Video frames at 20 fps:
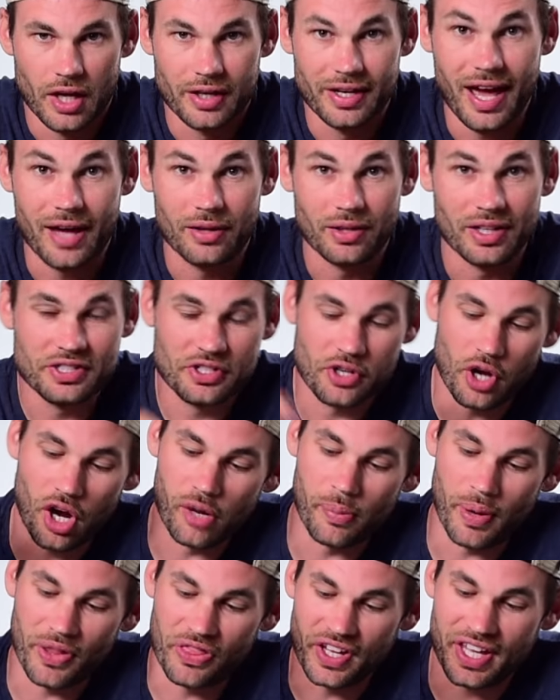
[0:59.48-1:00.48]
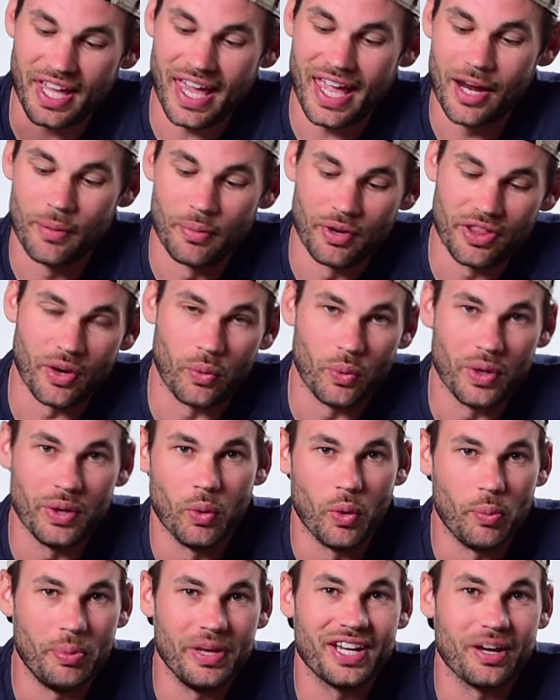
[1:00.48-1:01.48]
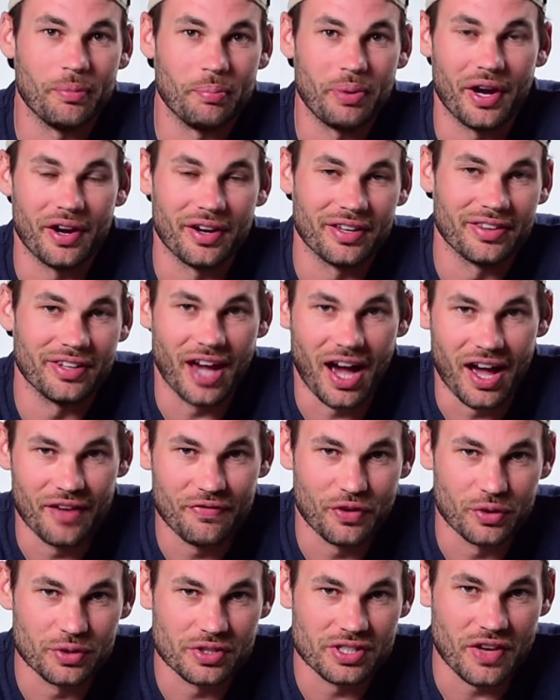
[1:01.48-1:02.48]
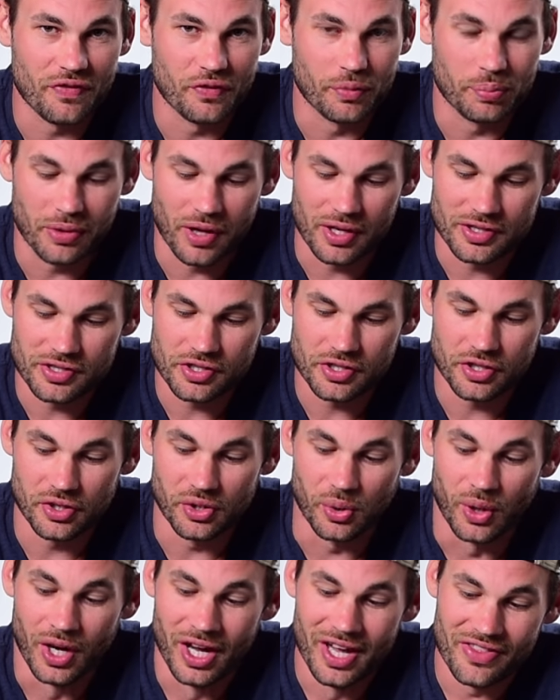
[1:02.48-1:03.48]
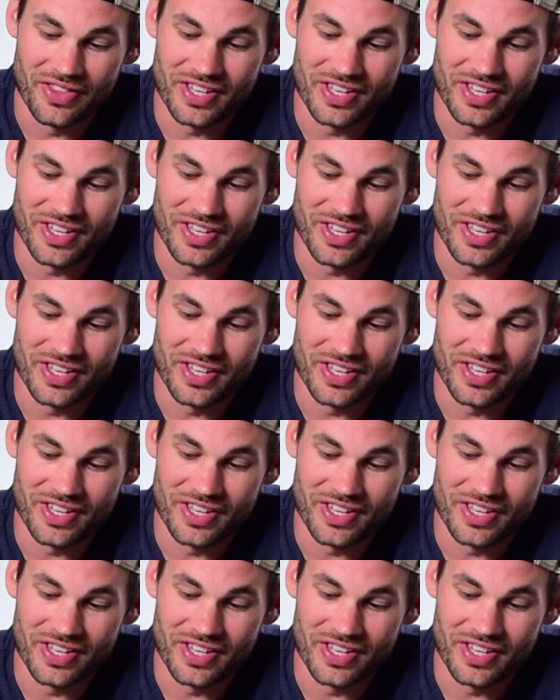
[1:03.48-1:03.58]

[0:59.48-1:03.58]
Now let's talk about the camera that we will be comparing the iPhone seven Plus to.